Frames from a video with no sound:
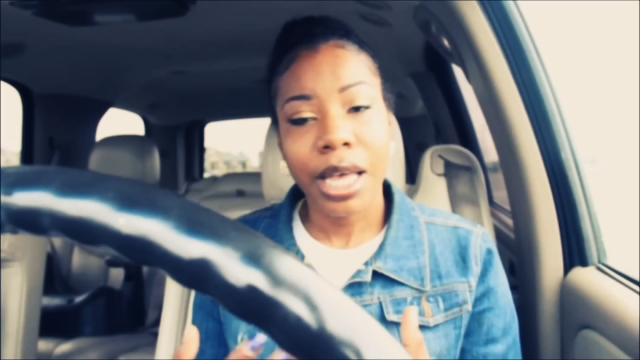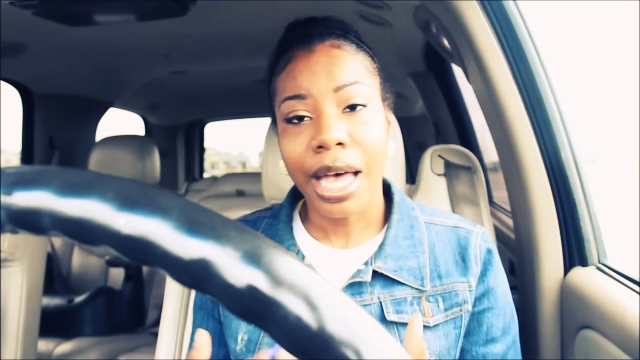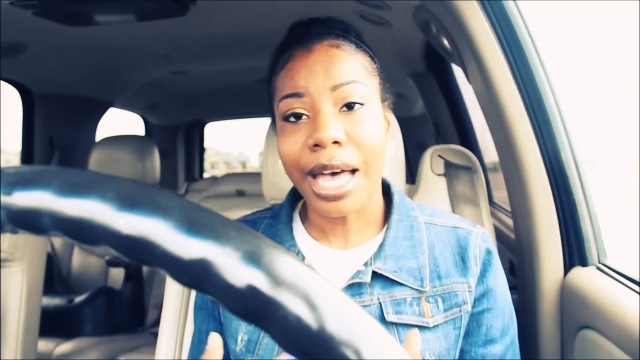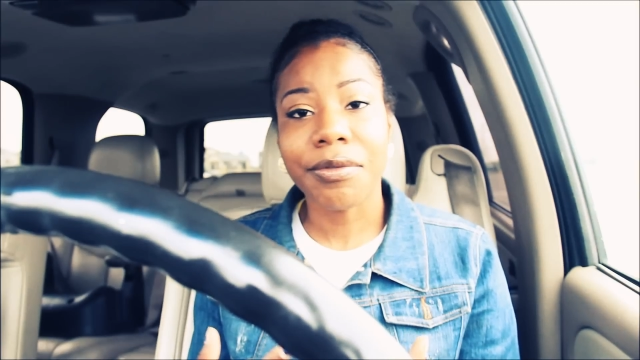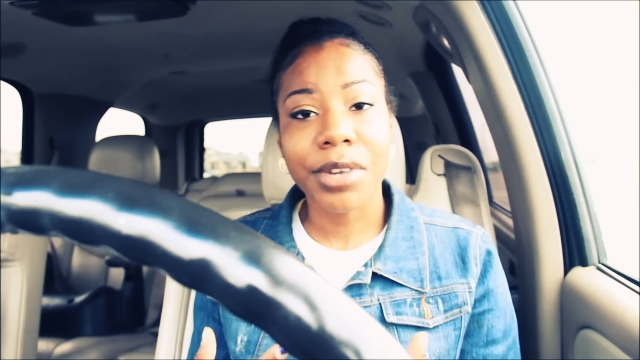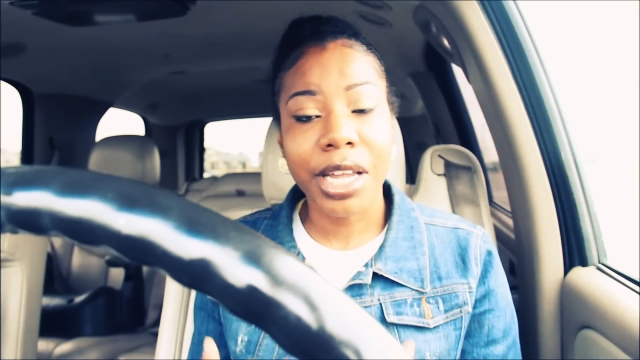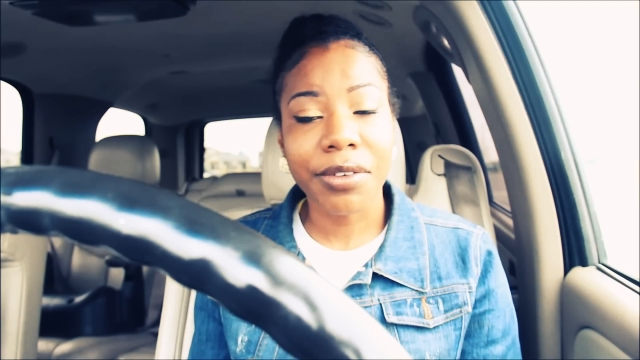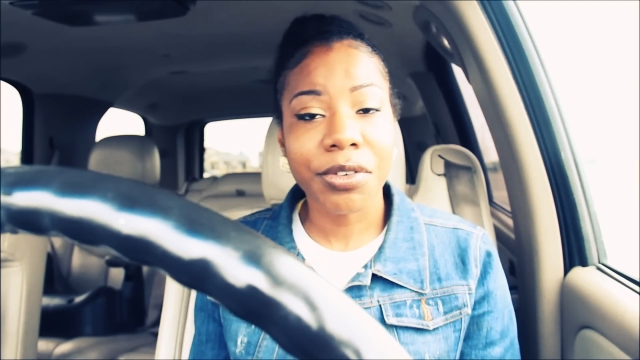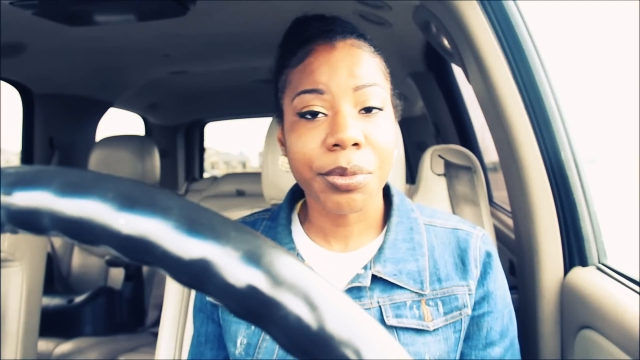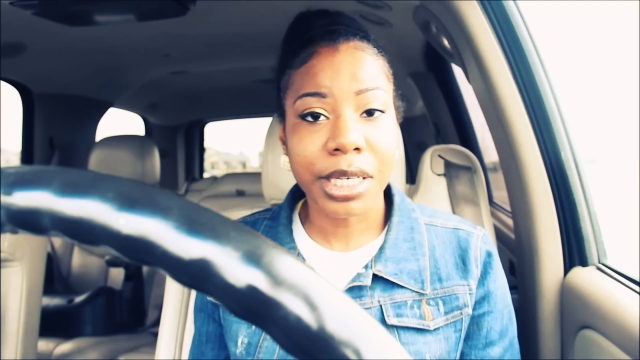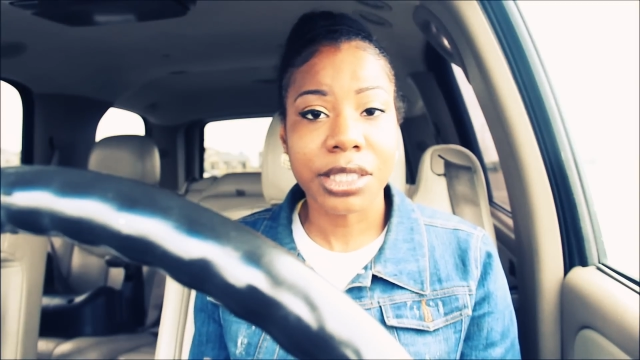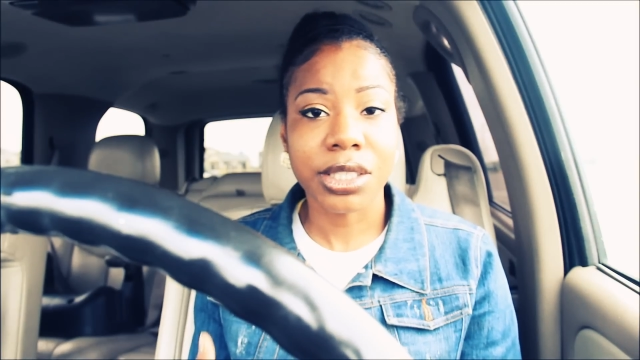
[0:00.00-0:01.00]
I've never
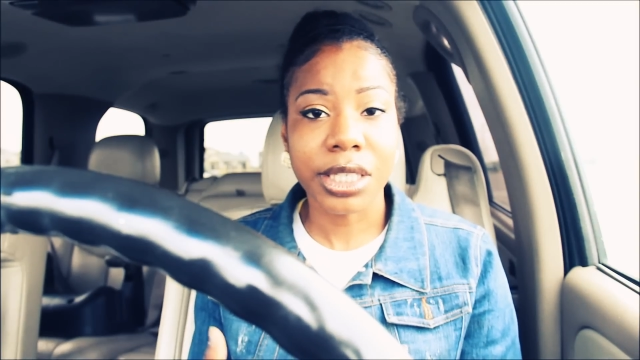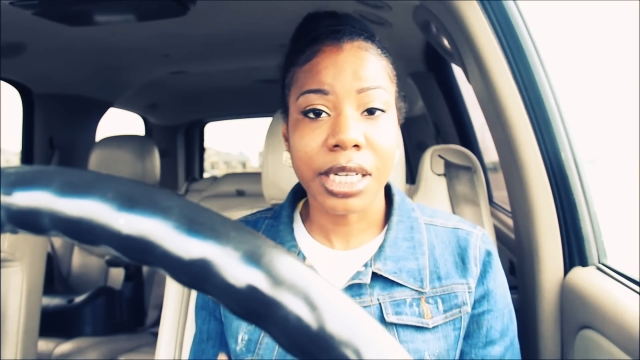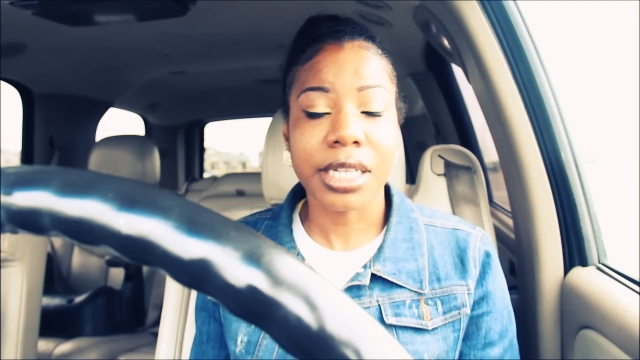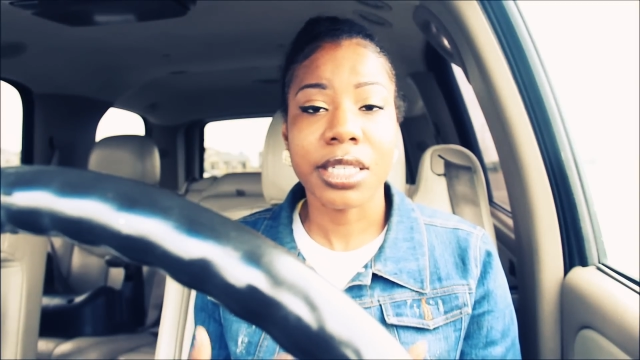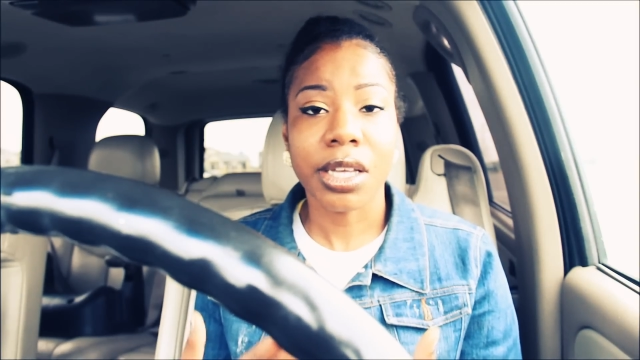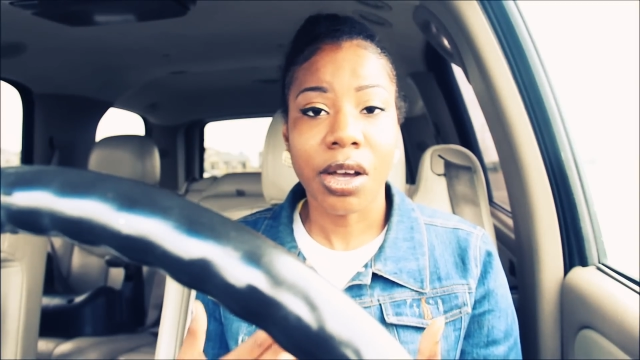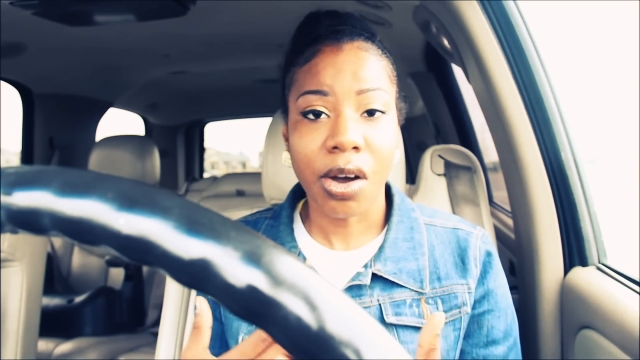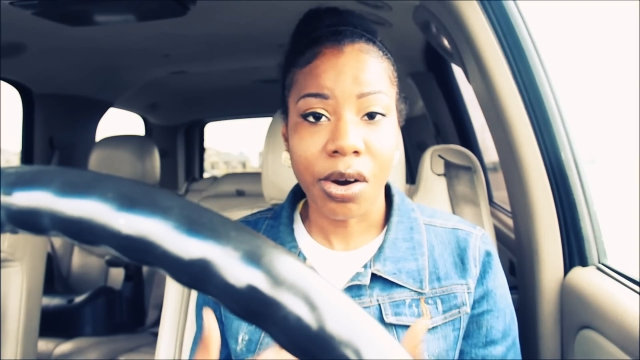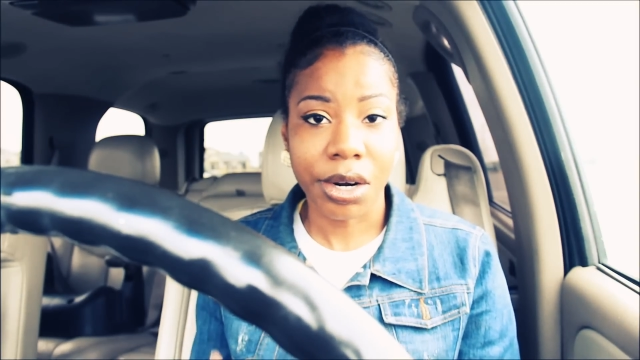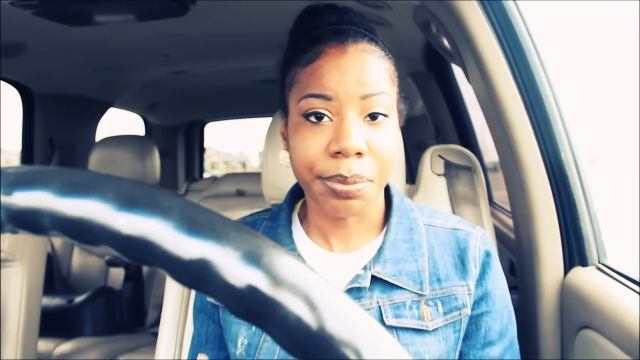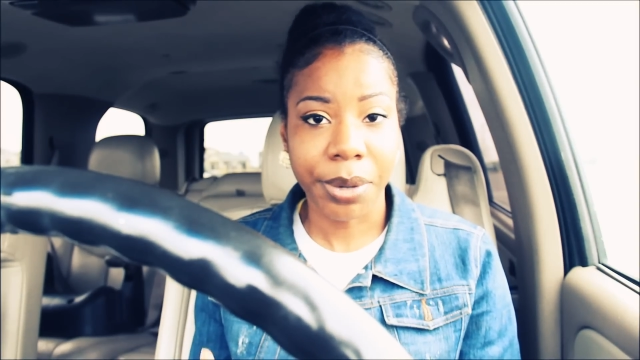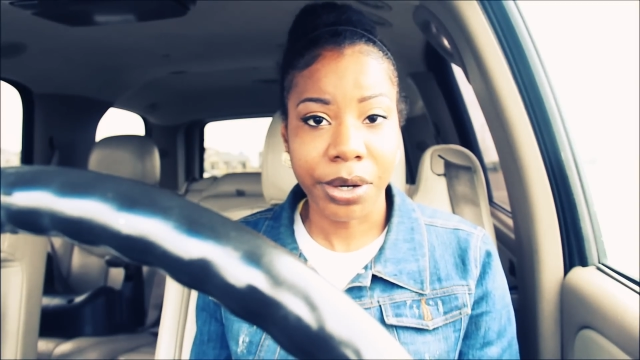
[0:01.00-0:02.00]
been a
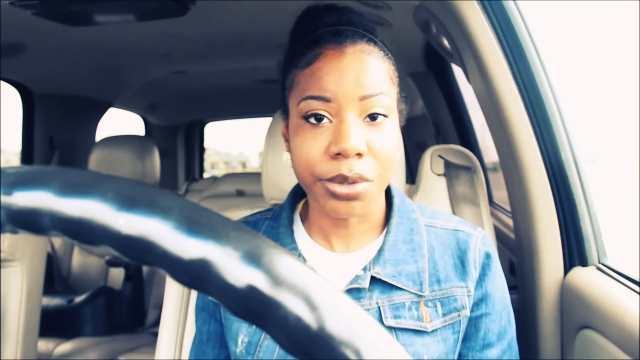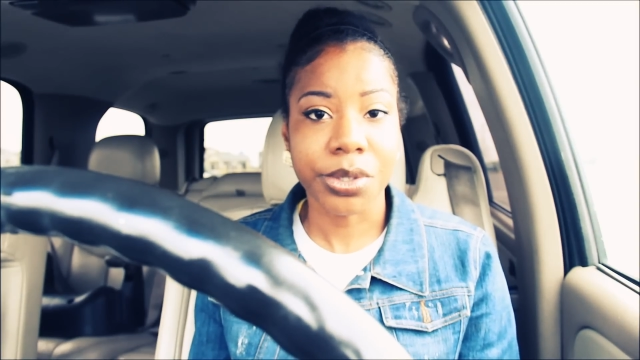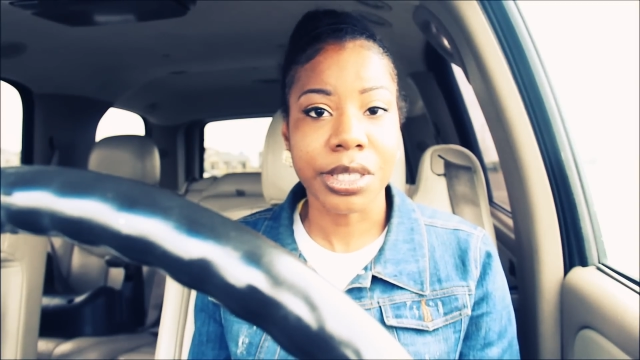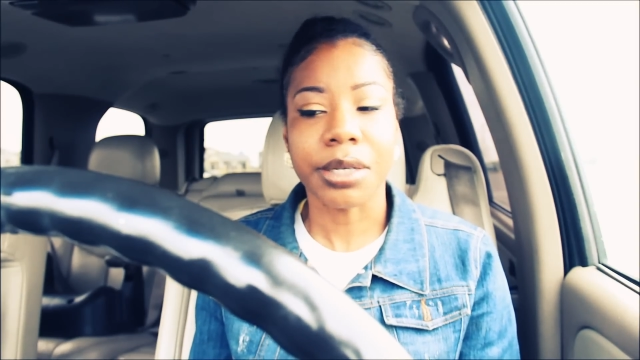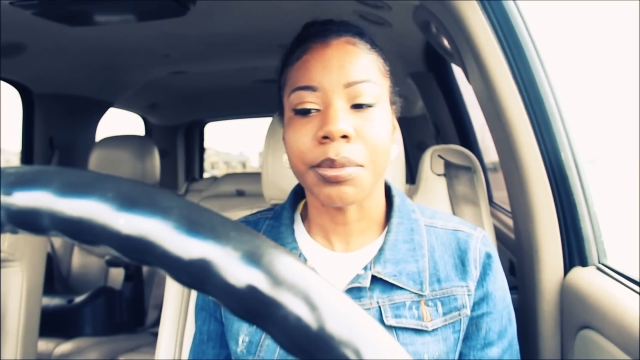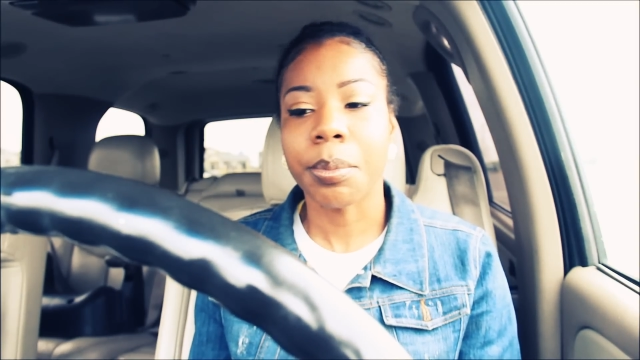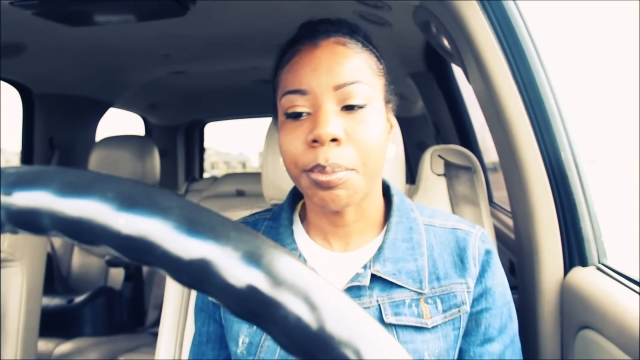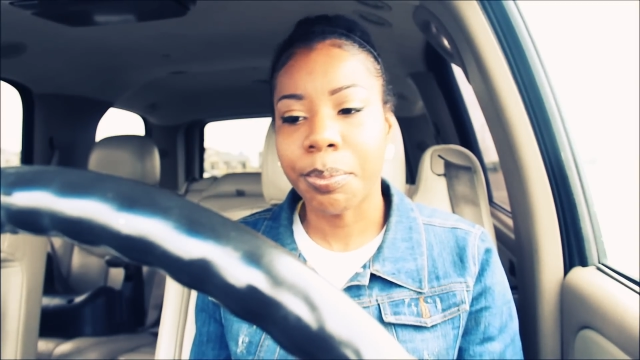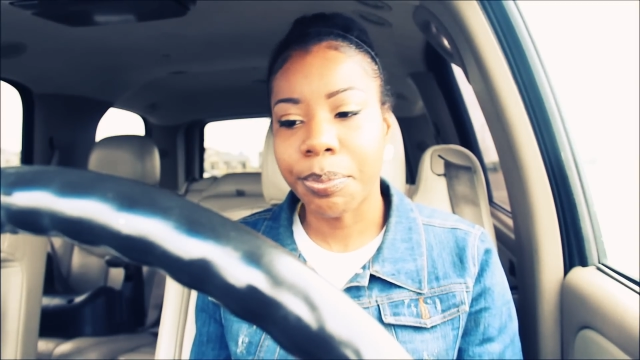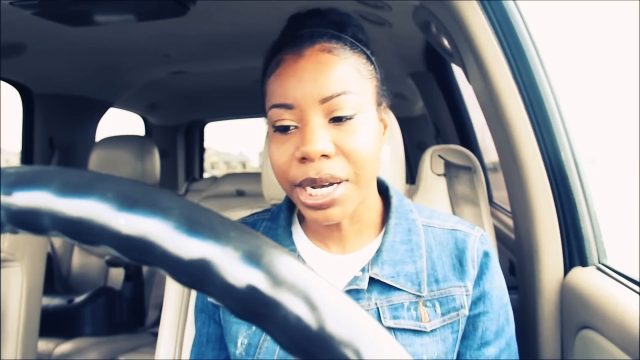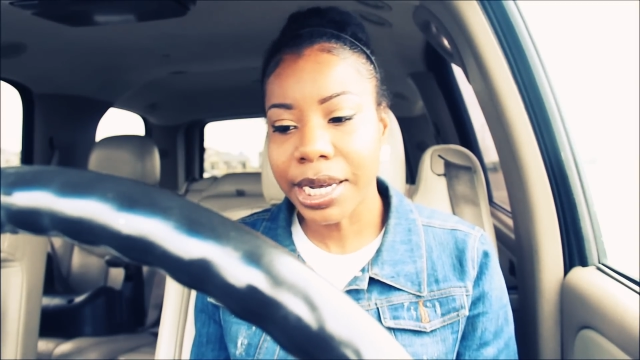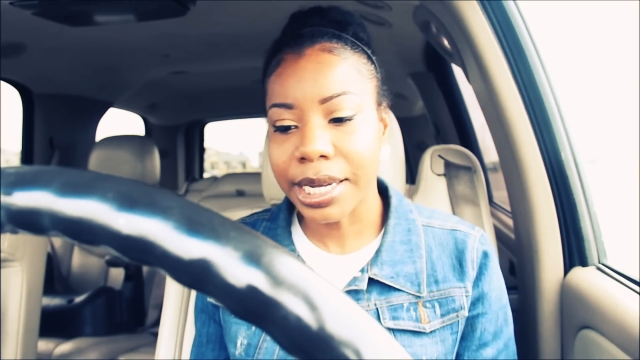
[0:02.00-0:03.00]
jealous-hearted person,
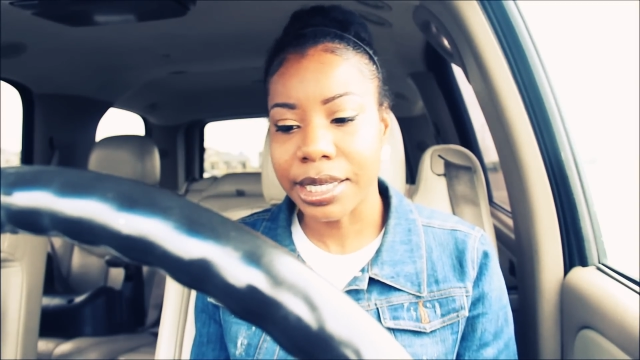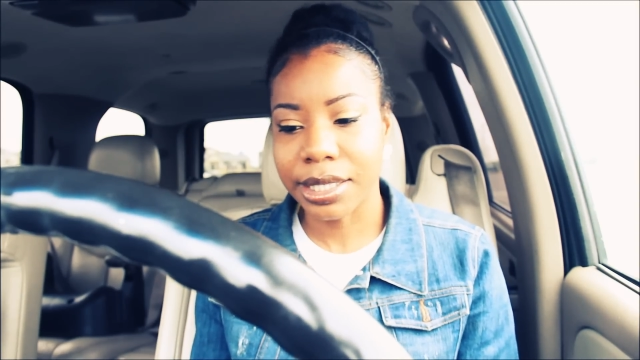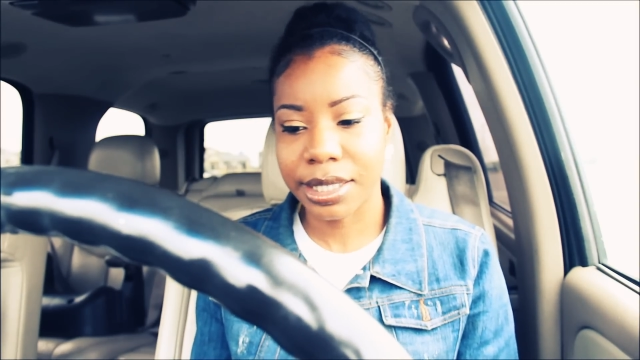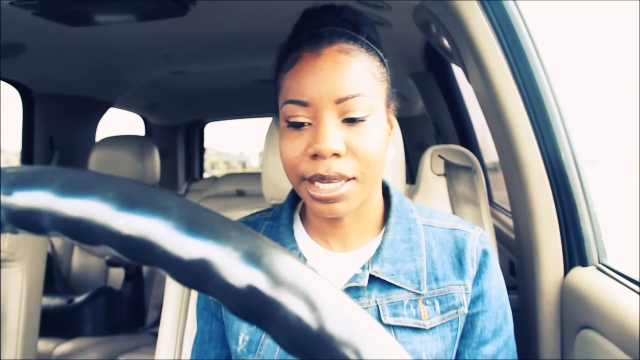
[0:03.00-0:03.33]
but